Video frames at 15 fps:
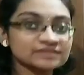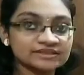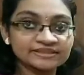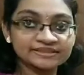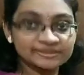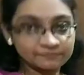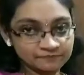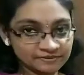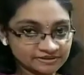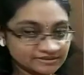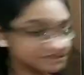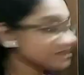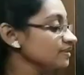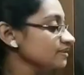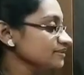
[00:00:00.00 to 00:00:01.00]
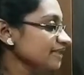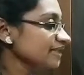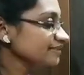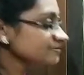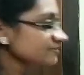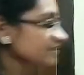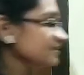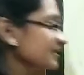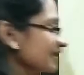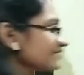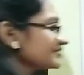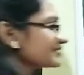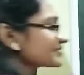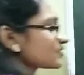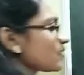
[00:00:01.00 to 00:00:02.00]
in dippers. That's why they are
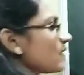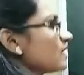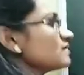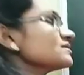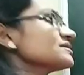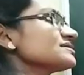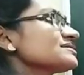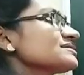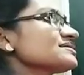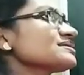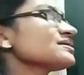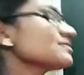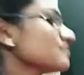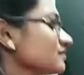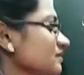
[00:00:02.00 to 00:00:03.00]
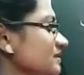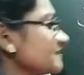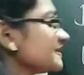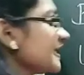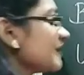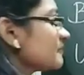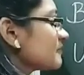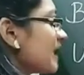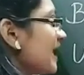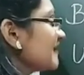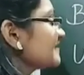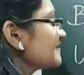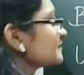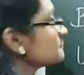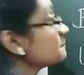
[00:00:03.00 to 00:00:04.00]
just called this shape
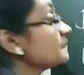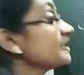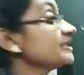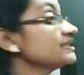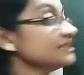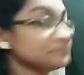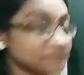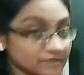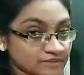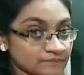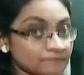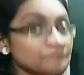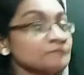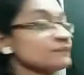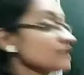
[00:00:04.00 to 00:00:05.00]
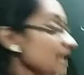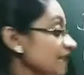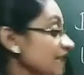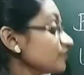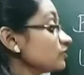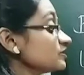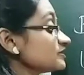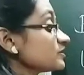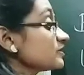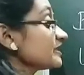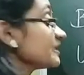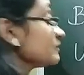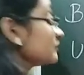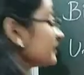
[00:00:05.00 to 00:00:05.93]
as Big Dipper. And also here